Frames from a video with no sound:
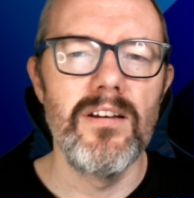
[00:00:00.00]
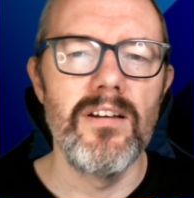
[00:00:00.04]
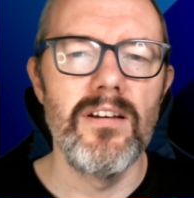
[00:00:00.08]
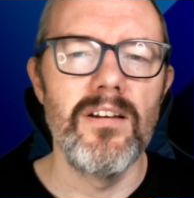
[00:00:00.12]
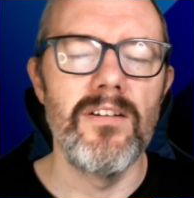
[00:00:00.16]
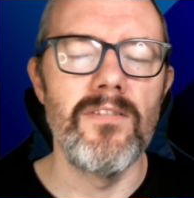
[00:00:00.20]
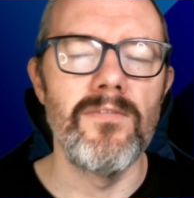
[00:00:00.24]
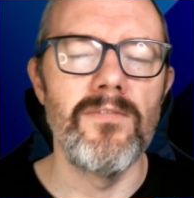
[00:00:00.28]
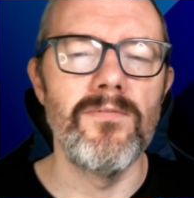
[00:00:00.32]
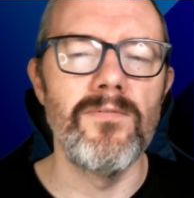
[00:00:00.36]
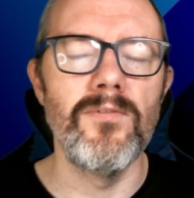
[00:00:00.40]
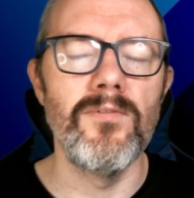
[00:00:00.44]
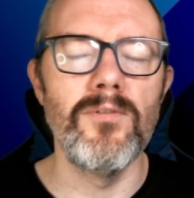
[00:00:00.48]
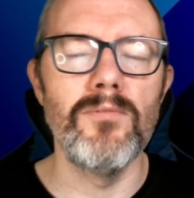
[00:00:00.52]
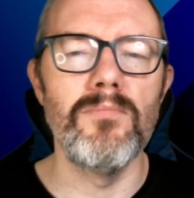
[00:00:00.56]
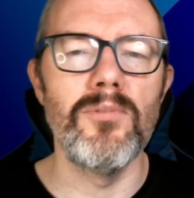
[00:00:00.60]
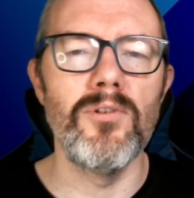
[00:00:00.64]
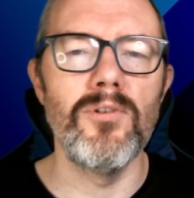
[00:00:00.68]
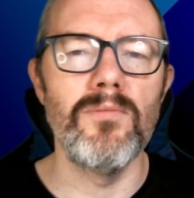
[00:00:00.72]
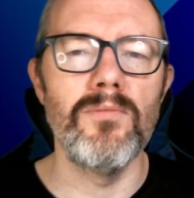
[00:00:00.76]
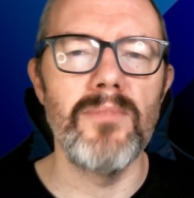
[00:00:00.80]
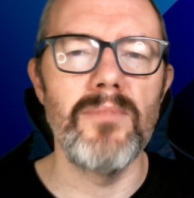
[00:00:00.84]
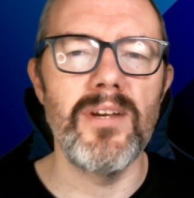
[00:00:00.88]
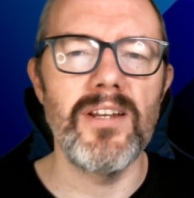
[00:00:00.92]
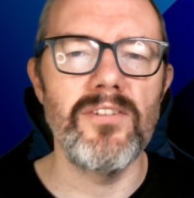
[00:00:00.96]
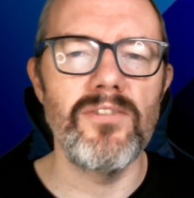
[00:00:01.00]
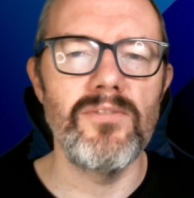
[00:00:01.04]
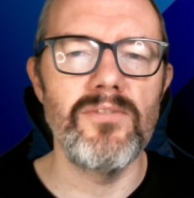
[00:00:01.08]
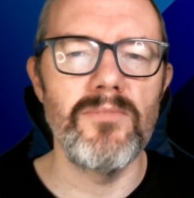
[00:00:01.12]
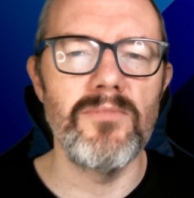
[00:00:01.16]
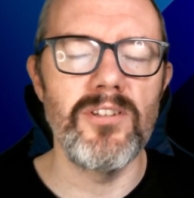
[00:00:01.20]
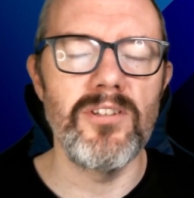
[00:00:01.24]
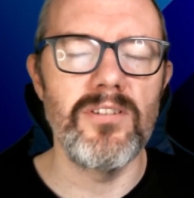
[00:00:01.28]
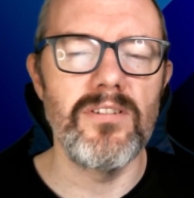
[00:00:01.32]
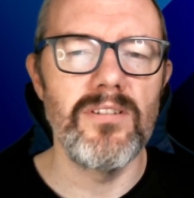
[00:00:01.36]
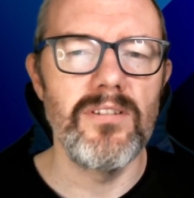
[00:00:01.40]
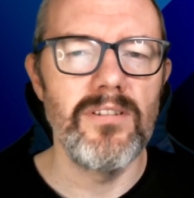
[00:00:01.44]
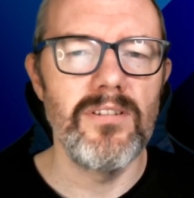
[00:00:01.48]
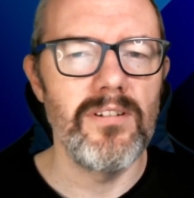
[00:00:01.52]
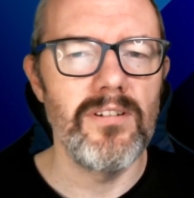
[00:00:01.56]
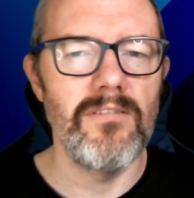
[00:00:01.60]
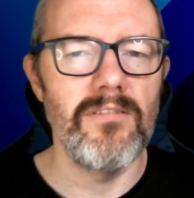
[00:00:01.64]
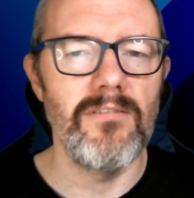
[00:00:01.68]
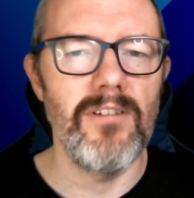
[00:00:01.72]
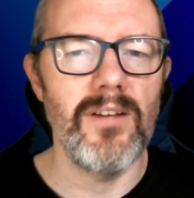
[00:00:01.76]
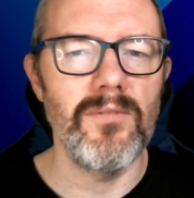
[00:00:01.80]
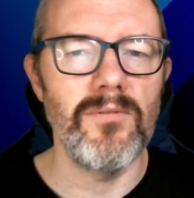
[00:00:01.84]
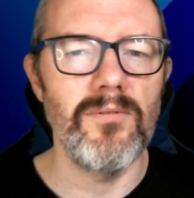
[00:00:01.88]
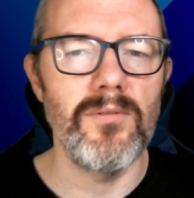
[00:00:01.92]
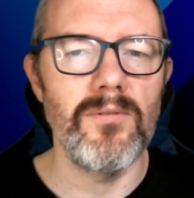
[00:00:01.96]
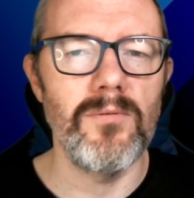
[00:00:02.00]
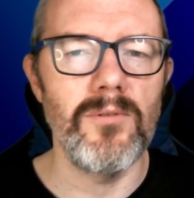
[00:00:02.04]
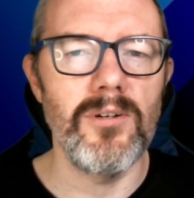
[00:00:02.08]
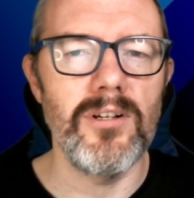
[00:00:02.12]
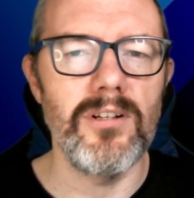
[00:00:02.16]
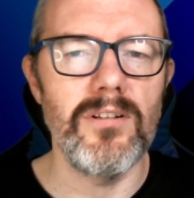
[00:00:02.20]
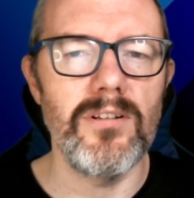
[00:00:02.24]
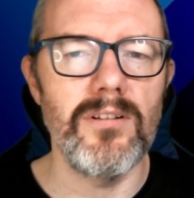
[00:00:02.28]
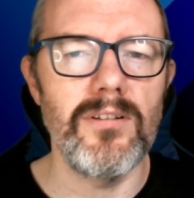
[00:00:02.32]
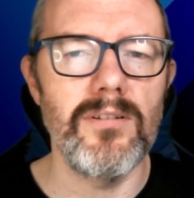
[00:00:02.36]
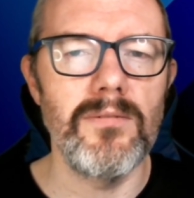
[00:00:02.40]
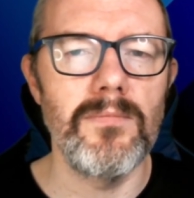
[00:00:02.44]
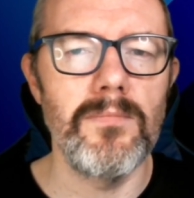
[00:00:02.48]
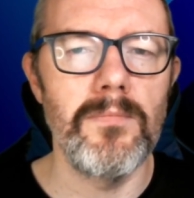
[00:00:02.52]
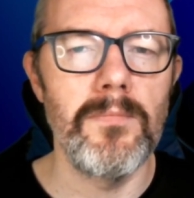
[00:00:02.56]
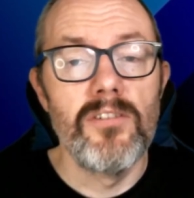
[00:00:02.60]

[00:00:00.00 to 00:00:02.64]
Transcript: of football management around the world.